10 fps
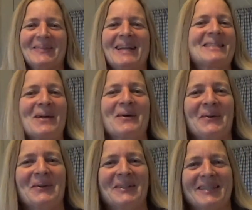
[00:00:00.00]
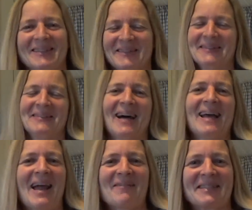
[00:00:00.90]
It's so good.
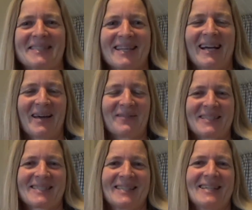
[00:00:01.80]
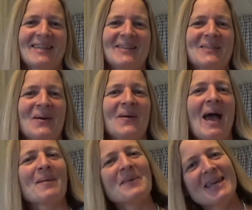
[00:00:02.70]
I love it. So
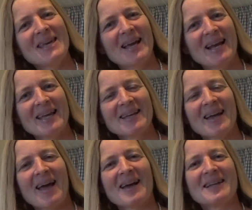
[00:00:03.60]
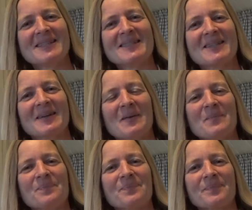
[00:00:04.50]
happy healing,
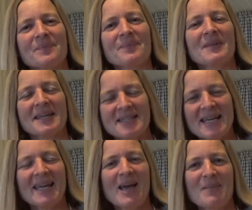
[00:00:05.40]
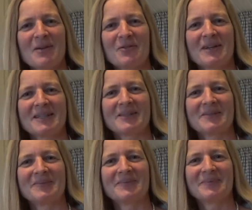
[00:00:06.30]
and take care, my friend.
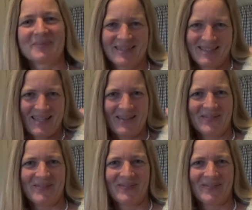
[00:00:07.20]
See you.